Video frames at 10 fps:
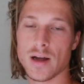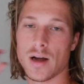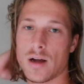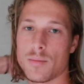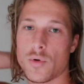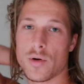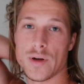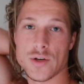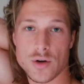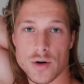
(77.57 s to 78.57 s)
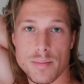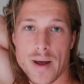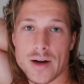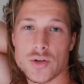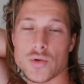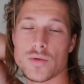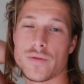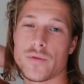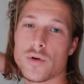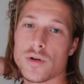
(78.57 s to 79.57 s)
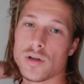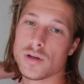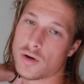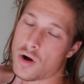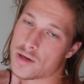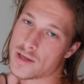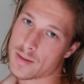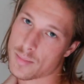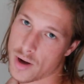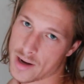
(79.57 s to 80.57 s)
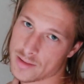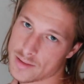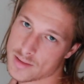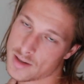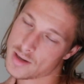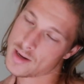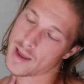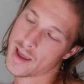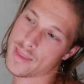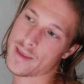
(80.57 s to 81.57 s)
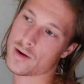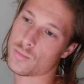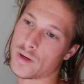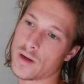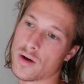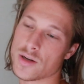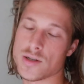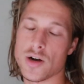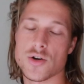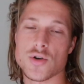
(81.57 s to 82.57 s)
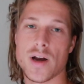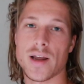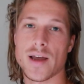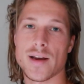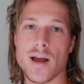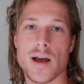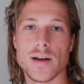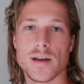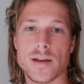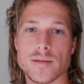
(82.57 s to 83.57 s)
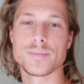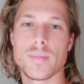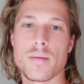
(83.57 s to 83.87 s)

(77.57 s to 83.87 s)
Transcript: um, we'll return back to full contact practice and then we're gonna start training at 9 again.